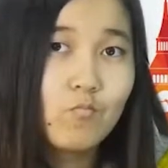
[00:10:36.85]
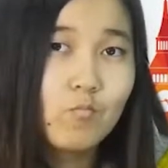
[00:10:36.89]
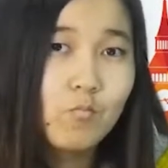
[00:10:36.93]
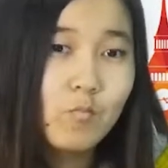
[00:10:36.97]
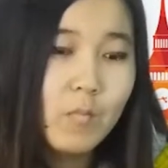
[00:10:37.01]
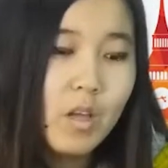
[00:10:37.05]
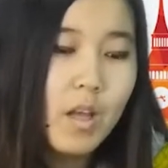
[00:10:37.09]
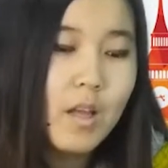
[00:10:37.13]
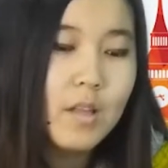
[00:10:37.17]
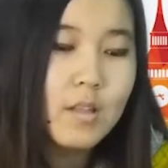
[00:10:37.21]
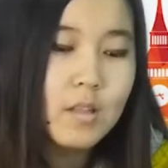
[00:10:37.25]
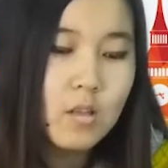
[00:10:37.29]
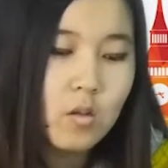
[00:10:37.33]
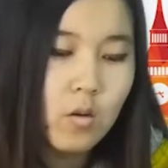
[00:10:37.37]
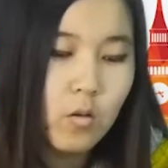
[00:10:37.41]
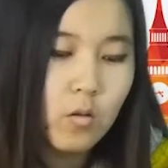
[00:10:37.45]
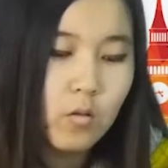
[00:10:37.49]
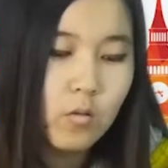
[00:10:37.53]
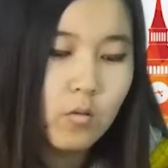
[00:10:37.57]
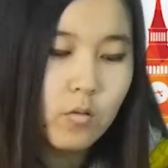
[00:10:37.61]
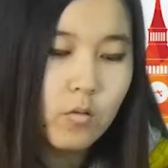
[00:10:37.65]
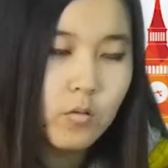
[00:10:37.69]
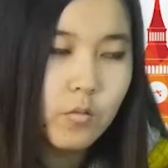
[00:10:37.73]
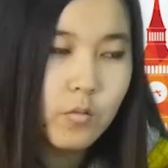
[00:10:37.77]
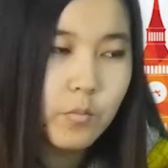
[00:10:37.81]
That's
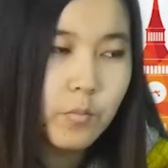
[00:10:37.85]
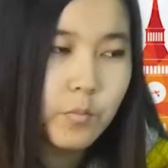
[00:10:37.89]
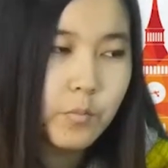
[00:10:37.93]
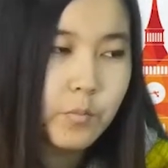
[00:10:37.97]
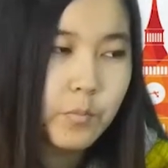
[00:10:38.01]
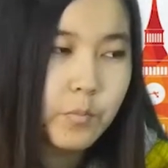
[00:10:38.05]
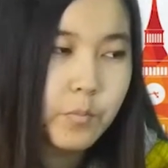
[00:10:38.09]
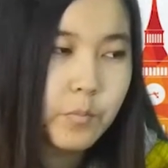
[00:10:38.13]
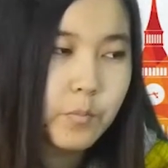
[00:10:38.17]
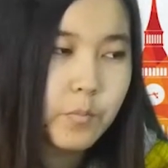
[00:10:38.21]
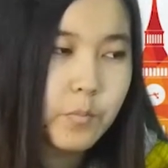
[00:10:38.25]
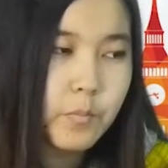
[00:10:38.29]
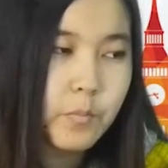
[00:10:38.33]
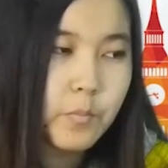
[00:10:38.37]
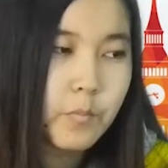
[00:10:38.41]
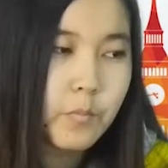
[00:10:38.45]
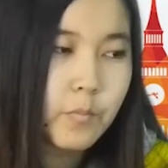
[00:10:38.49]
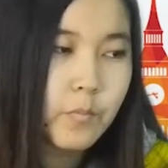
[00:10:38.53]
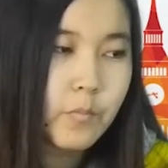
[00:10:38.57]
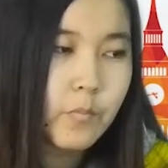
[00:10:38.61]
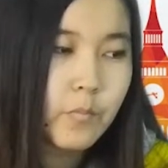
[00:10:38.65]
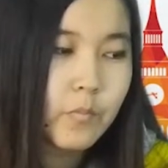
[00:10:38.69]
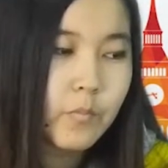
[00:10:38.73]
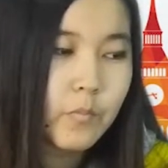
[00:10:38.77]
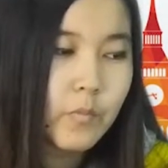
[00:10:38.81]
all.
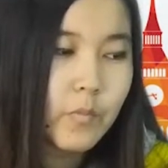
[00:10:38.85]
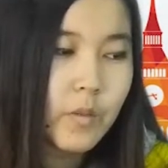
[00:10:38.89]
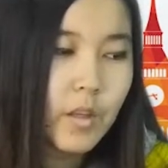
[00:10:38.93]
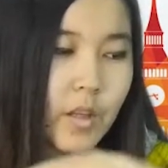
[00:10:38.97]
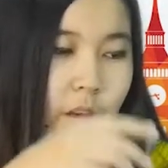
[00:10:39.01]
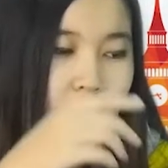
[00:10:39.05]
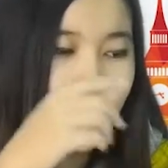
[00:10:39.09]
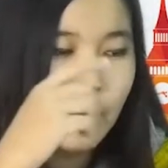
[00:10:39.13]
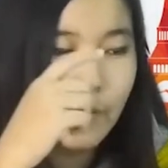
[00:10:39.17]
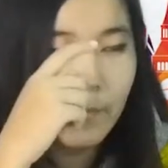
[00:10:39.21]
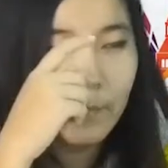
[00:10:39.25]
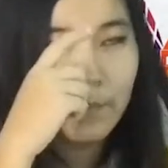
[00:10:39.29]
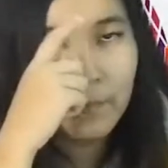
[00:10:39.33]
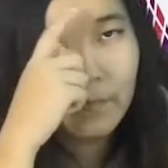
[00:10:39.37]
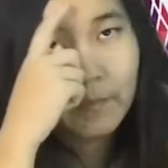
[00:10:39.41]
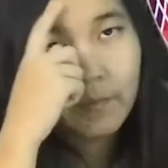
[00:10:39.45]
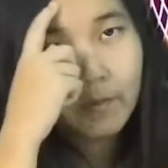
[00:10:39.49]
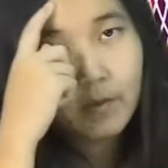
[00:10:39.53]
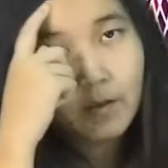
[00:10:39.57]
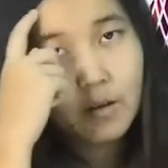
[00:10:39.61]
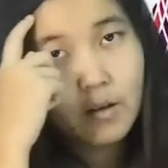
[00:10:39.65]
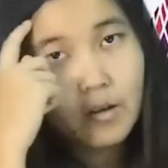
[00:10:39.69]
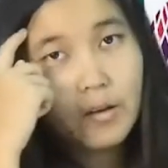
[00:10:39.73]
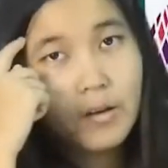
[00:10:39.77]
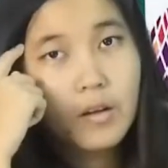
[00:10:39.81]
Okay.
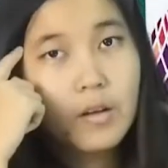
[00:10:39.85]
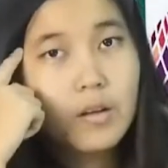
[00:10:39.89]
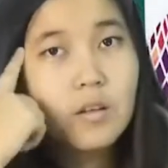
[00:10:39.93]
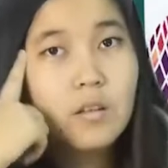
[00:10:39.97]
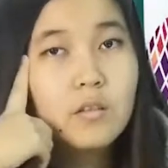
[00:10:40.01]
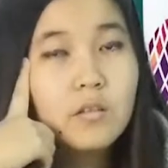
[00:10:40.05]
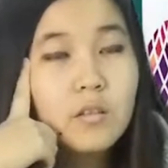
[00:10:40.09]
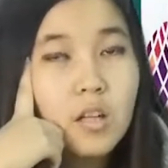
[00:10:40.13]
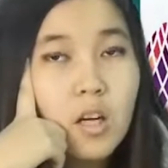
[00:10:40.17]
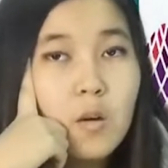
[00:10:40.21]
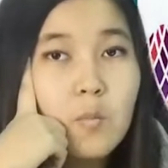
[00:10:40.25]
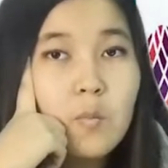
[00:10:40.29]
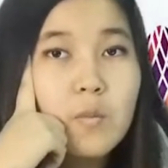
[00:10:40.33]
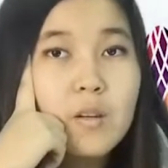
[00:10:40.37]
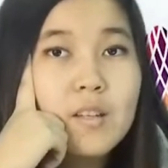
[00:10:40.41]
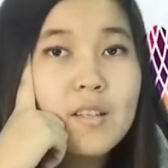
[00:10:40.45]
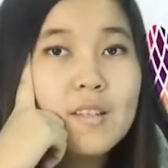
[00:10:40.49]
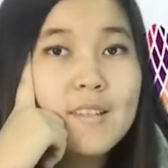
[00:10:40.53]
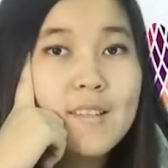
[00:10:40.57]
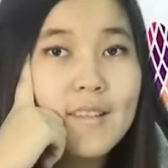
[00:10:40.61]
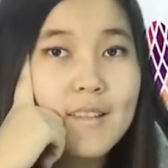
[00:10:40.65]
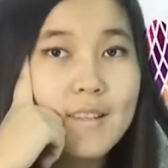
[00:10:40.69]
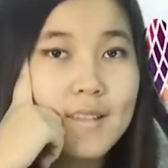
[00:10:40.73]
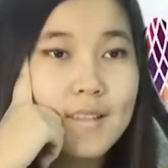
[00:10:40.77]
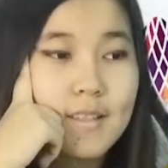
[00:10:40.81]
Number
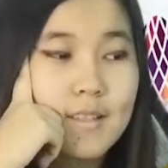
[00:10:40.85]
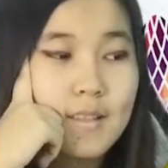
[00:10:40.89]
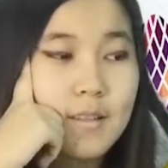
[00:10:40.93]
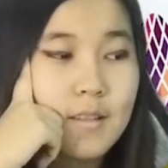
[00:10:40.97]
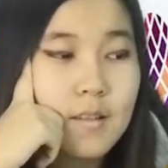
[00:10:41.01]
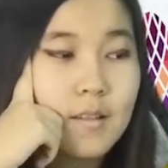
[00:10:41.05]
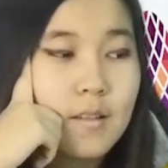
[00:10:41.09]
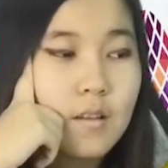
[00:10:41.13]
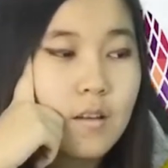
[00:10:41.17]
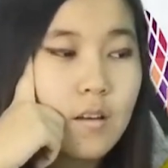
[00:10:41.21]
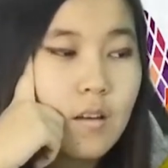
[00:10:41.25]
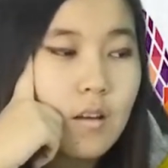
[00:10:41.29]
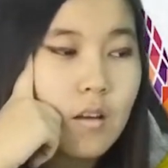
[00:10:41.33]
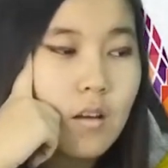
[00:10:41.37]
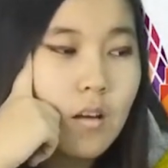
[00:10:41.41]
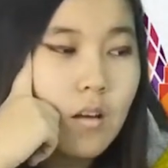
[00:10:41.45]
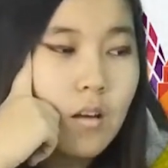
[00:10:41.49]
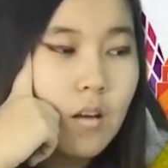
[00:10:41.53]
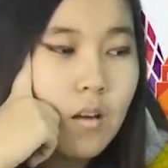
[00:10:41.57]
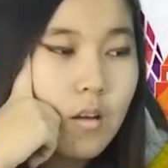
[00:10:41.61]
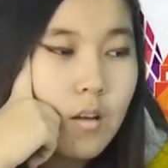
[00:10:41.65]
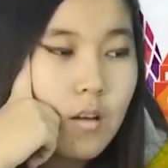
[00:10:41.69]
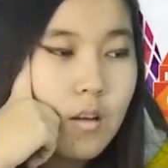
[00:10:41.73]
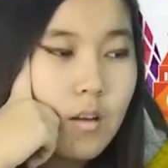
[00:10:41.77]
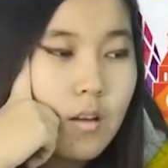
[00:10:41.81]
6.
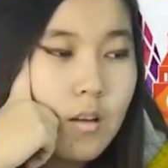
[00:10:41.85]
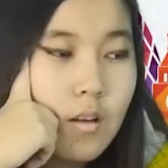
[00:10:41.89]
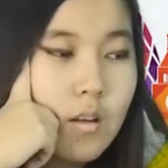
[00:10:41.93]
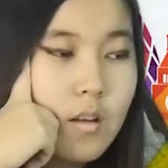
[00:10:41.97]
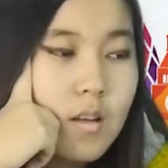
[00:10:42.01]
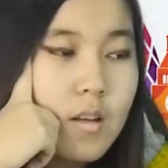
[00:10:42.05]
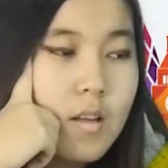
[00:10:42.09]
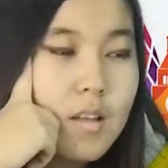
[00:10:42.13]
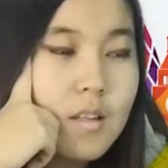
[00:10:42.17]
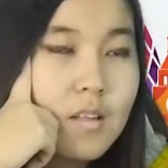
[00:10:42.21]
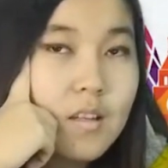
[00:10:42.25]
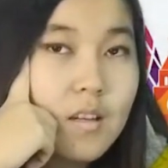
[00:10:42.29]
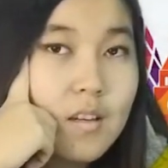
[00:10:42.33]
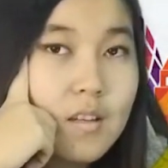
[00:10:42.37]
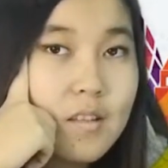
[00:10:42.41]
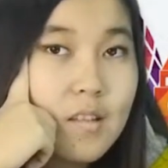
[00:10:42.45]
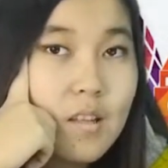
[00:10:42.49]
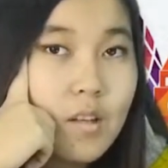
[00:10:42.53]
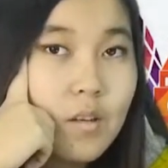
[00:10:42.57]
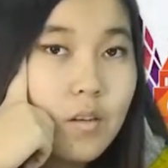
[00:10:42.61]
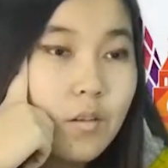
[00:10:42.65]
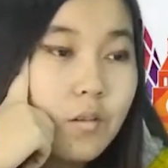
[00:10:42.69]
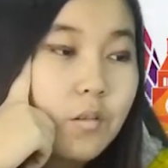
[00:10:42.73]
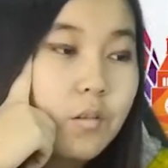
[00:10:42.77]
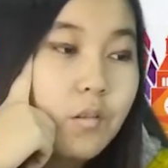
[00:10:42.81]
There is
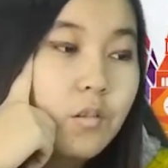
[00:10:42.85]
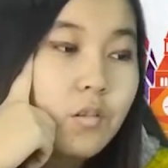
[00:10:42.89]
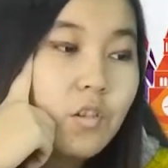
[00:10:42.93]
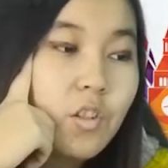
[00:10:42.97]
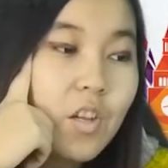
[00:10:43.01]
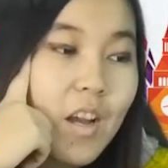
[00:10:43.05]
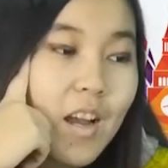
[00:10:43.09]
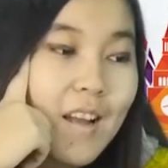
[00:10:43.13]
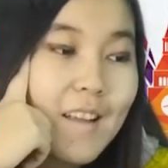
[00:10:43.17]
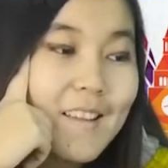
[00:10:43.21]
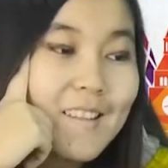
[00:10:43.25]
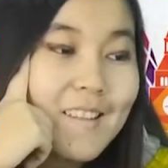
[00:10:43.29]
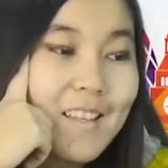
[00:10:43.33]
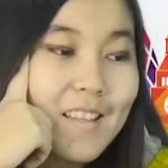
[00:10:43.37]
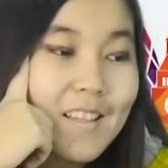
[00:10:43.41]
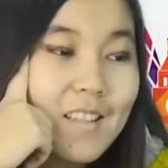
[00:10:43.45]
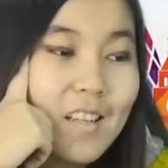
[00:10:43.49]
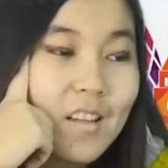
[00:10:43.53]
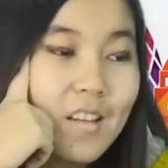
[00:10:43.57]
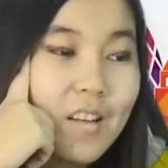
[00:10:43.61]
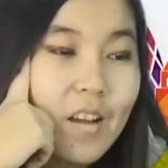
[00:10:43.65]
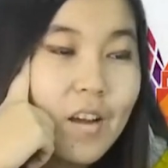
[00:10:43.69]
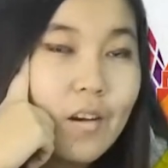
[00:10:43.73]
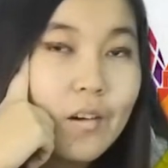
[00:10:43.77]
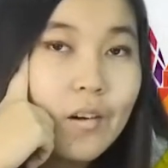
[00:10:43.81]
a good chance that
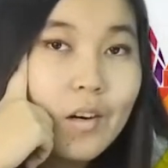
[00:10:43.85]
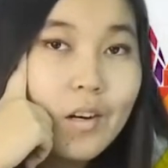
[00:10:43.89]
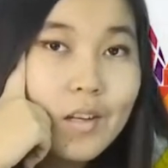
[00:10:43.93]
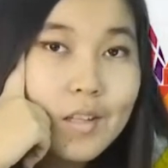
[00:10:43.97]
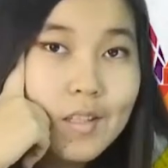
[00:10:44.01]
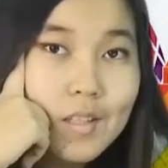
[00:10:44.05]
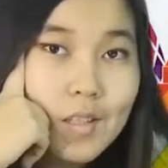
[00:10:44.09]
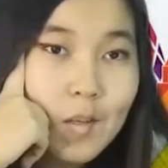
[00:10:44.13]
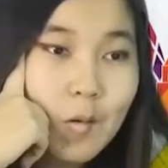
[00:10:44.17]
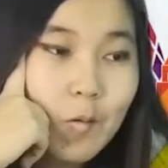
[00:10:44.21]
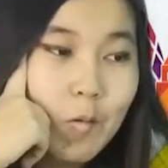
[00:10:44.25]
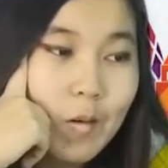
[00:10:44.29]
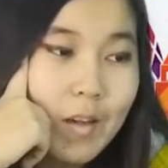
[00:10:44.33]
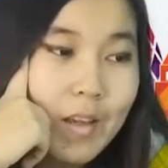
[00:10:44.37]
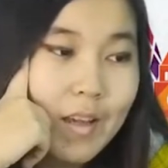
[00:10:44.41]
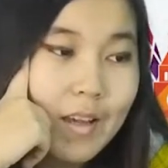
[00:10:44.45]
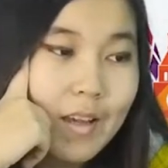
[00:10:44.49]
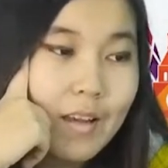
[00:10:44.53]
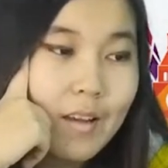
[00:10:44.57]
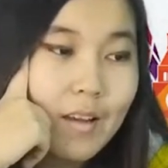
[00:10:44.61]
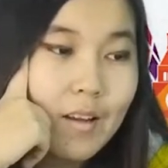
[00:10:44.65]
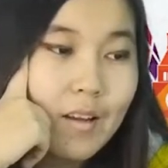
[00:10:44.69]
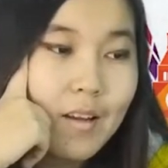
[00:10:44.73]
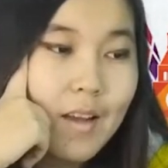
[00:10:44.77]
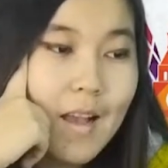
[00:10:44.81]
an
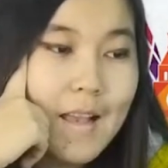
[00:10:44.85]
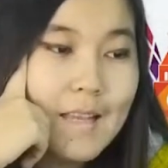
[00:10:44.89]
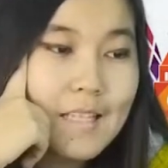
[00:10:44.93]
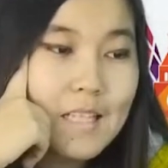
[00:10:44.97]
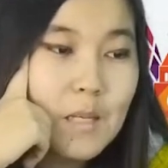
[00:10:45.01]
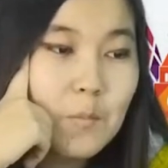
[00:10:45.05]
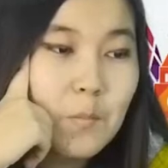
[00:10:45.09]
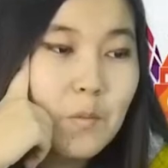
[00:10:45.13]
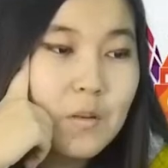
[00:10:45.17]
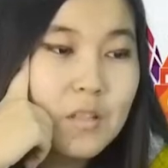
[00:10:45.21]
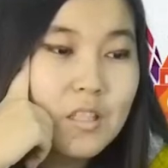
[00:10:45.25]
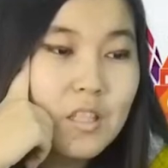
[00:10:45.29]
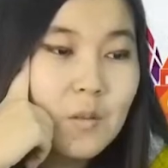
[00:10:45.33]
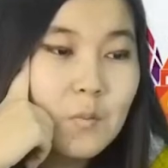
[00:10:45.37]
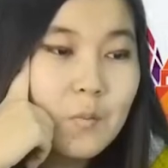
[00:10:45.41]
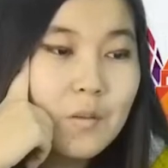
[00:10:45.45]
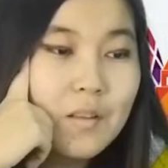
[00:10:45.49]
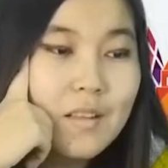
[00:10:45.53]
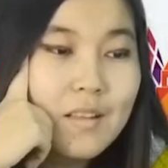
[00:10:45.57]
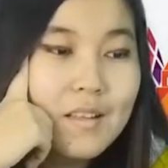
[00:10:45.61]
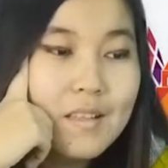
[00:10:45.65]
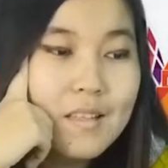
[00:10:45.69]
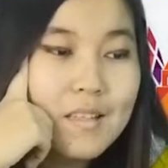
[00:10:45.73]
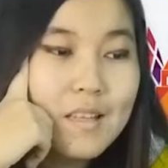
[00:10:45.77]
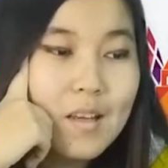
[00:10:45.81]
earthquake has a
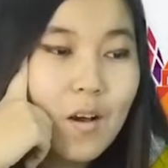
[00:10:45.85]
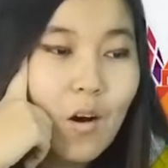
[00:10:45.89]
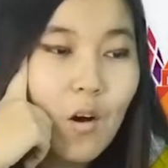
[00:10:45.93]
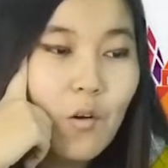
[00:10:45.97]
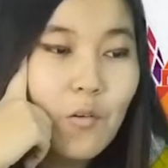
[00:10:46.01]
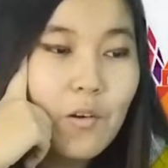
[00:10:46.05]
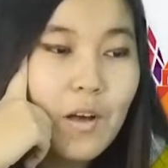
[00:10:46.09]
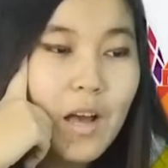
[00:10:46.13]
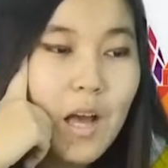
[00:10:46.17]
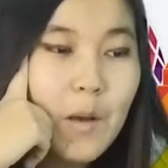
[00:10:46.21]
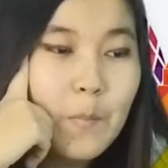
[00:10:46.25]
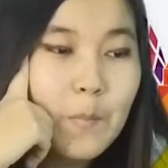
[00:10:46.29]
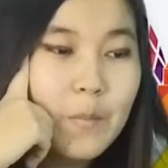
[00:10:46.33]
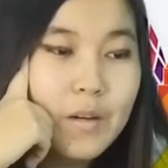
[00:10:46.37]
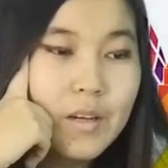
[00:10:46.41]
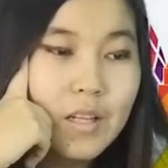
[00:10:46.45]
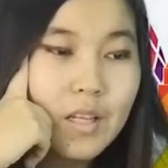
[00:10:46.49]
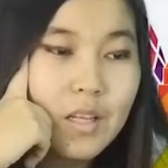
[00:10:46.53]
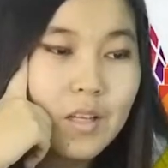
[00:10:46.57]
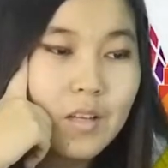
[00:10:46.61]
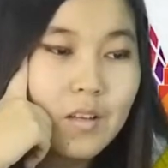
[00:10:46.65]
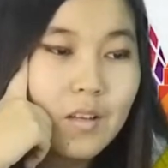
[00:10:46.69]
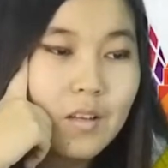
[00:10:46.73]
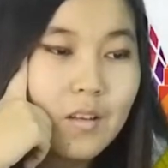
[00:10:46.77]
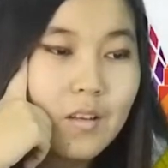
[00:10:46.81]
possibility of
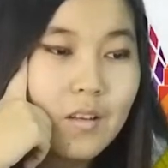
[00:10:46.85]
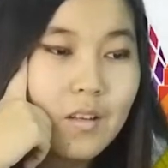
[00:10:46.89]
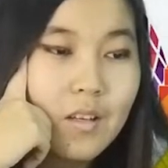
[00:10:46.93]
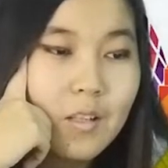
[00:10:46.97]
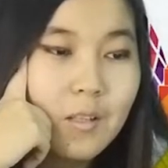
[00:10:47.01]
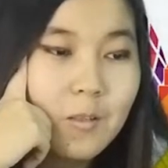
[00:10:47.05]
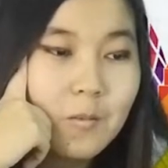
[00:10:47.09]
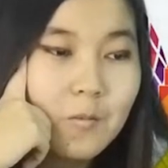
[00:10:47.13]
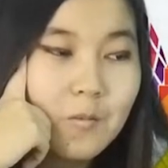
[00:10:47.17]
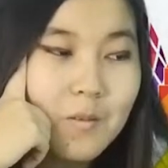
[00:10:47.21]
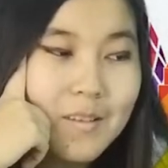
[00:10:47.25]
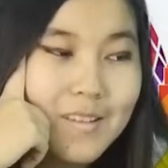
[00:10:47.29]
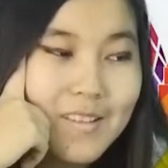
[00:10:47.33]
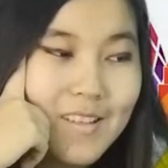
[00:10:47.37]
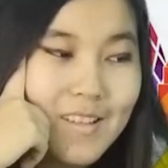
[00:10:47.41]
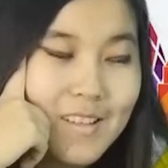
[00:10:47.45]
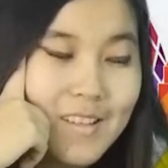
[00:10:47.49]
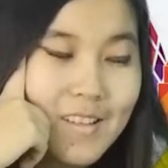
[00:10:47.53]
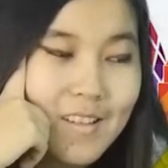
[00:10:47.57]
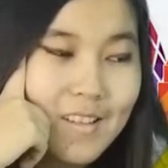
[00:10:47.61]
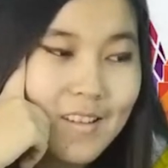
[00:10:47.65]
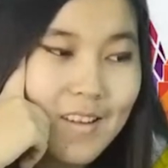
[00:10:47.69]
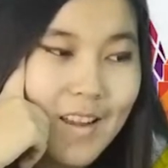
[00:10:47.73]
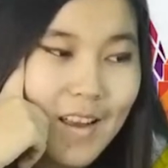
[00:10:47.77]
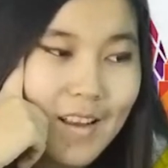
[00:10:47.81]
happening within
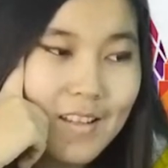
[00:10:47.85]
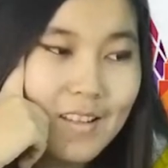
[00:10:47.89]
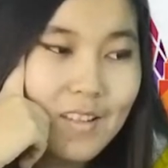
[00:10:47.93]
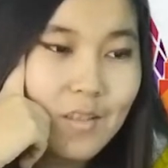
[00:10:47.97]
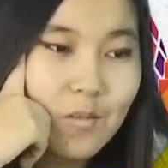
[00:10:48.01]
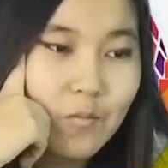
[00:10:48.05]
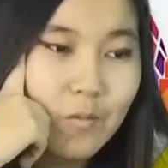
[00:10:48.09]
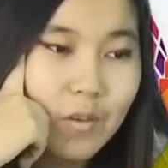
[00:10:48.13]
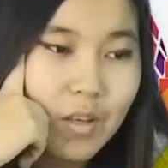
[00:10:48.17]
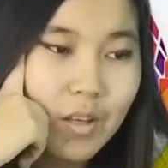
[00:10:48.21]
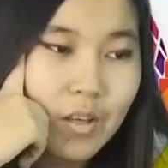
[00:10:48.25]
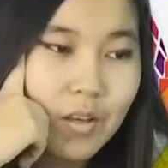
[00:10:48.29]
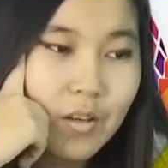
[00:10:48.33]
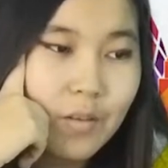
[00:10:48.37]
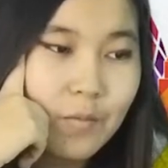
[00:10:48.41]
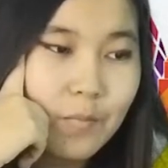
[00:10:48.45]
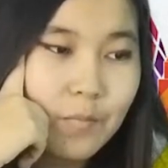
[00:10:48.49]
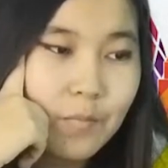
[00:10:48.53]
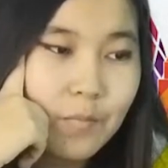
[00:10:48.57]
the next week.